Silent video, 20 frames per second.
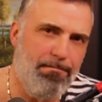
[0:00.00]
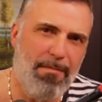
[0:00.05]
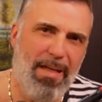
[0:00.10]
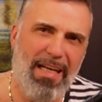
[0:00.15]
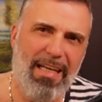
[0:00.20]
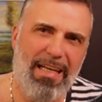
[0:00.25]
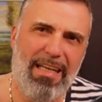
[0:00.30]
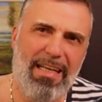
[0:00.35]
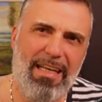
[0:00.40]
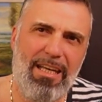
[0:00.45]

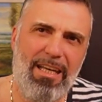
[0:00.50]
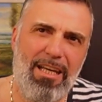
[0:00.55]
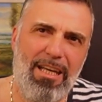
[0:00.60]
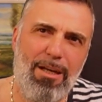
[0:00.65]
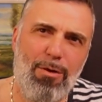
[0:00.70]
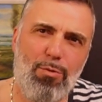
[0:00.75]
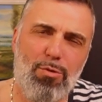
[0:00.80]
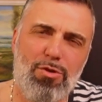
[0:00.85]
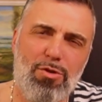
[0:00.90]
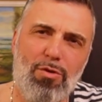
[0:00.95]
He
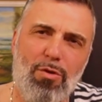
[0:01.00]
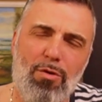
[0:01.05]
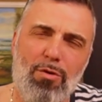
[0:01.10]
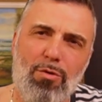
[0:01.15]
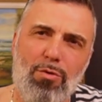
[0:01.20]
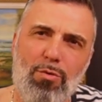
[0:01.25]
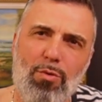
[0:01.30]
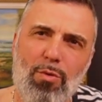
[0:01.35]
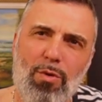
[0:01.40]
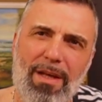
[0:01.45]
was going to
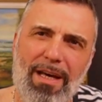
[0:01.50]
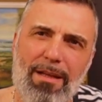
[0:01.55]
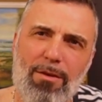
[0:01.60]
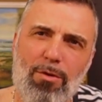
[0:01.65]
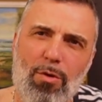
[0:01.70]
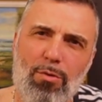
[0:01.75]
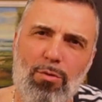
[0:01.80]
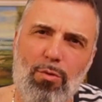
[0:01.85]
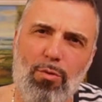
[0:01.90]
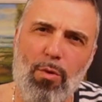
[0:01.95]
do that
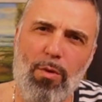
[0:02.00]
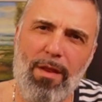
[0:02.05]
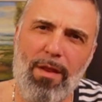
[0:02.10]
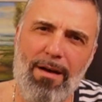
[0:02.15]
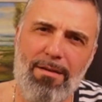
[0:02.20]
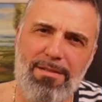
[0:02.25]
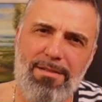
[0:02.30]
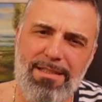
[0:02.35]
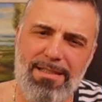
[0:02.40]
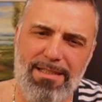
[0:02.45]
on
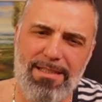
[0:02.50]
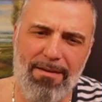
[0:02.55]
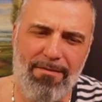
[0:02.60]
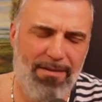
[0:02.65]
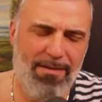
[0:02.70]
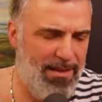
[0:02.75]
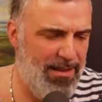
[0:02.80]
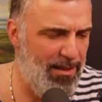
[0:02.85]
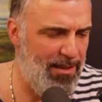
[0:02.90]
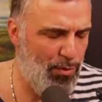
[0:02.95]

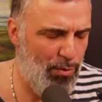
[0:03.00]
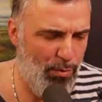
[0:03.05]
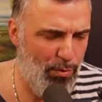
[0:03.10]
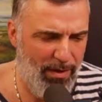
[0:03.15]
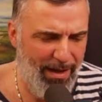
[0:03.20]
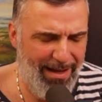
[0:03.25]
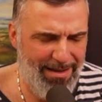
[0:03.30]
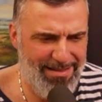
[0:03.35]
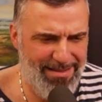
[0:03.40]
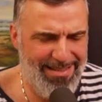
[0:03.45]
2017,
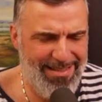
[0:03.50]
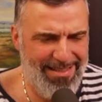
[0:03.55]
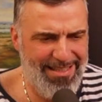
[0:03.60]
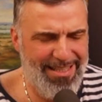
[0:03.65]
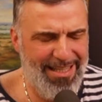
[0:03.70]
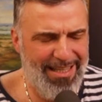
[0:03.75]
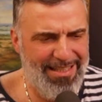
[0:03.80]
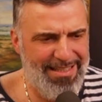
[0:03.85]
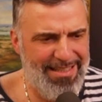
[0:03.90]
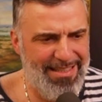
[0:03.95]

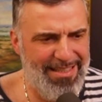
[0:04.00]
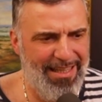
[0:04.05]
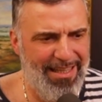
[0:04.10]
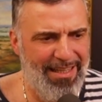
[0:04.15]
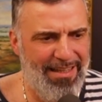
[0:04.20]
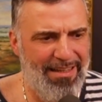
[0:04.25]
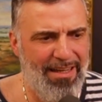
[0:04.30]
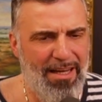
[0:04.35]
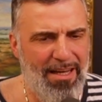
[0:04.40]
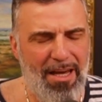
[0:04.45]

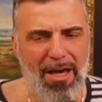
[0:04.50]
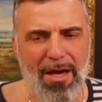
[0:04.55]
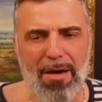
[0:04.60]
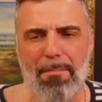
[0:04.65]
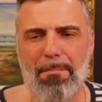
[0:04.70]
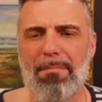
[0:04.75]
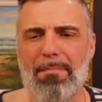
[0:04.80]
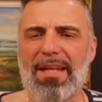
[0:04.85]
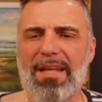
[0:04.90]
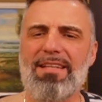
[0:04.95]
2016,
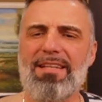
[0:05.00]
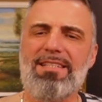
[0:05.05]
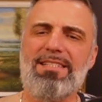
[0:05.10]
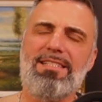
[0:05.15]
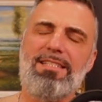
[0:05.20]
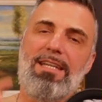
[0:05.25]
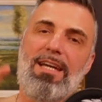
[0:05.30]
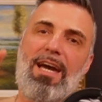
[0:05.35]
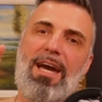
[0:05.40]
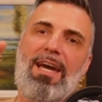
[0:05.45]
but the
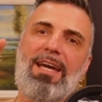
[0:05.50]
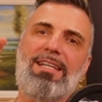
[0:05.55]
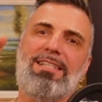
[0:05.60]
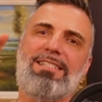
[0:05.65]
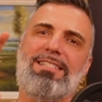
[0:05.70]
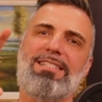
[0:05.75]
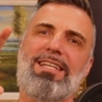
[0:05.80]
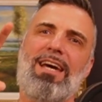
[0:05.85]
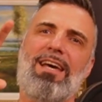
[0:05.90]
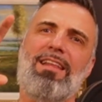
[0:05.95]
CIA
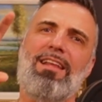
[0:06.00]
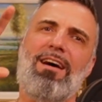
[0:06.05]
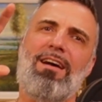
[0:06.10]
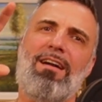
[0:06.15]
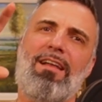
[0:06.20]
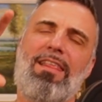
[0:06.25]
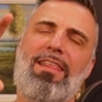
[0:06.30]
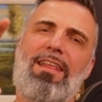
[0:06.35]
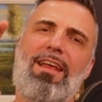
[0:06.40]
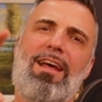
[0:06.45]
said a
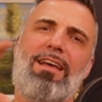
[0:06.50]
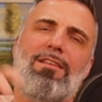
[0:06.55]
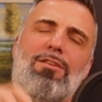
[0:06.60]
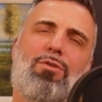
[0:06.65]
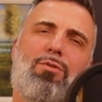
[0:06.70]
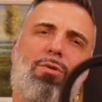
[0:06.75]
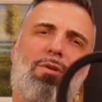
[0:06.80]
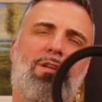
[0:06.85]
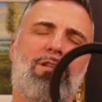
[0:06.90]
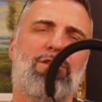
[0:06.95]
threat
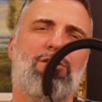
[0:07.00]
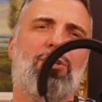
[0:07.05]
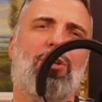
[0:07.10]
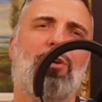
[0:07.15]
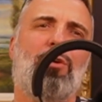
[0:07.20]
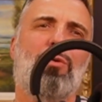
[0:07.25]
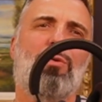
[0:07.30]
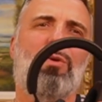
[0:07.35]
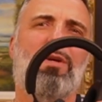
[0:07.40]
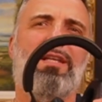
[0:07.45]
to the
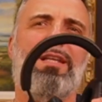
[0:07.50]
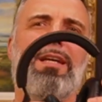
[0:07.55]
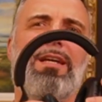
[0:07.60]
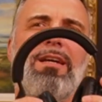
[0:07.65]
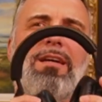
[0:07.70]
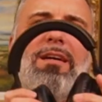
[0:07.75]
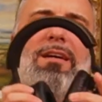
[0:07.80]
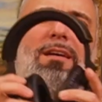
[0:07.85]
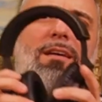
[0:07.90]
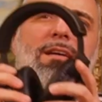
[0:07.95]
security.
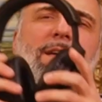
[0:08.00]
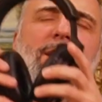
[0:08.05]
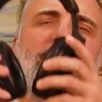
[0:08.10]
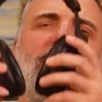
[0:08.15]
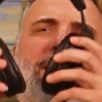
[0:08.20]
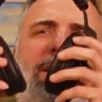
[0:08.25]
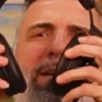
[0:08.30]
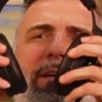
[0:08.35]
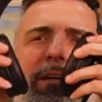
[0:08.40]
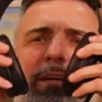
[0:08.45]

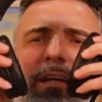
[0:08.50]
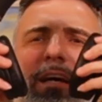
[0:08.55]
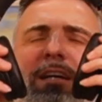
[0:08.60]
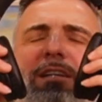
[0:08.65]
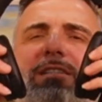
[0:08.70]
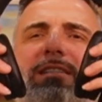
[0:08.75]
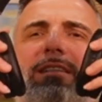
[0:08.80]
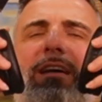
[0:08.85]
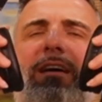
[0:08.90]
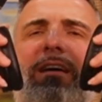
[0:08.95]

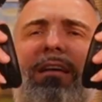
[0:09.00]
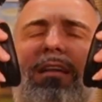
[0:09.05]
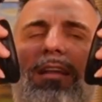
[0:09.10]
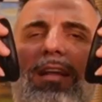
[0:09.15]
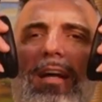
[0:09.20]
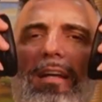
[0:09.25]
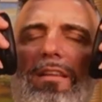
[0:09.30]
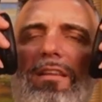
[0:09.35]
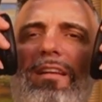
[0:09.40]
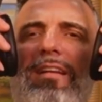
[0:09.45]
It's a
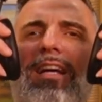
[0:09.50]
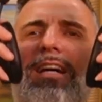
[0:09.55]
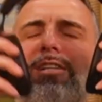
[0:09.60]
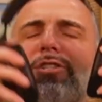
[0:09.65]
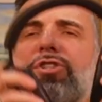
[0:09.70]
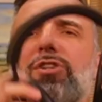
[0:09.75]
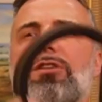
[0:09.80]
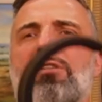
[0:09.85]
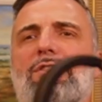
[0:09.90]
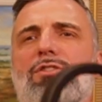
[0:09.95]
threat to
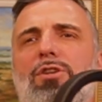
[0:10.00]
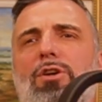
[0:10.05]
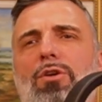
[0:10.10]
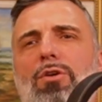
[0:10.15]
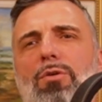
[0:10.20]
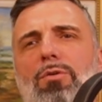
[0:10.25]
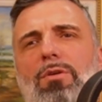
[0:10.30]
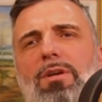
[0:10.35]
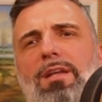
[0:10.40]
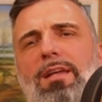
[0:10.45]
national
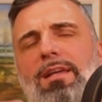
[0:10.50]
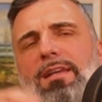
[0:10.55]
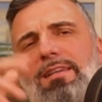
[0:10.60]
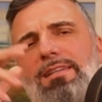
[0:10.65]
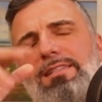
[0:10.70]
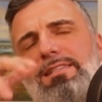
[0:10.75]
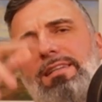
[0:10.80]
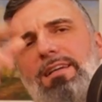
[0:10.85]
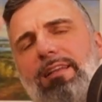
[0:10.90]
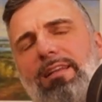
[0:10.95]
security, and they
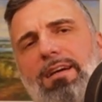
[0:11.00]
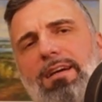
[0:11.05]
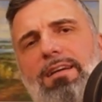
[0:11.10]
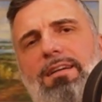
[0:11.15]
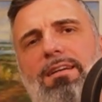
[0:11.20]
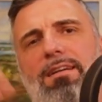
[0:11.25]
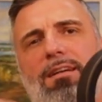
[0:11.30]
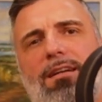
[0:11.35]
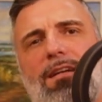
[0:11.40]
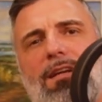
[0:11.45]
said like,
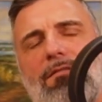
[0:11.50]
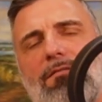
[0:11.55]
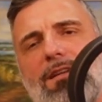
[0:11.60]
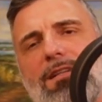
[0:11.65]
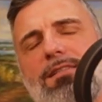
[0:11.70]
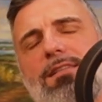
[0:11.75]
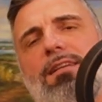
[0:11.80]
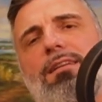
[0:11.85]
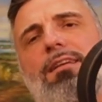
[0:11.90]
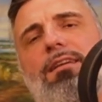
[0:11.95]
give us
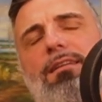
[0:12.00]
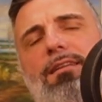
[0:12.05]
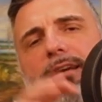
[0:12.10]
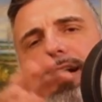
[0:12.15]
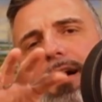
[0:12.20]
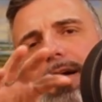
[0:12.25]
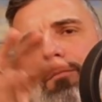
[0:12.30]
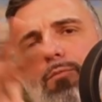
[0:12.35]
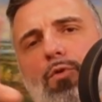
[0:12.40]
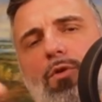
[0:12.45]
a little
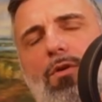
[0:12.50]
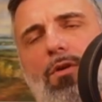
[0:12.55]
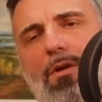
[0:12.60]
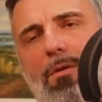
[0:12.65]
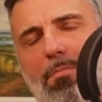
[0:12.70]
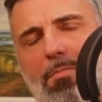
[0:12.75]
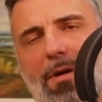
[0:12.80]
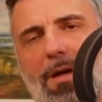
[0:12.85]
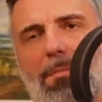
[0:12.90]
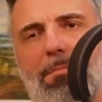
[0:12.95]
time, we're going to
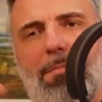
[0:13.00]
prep it,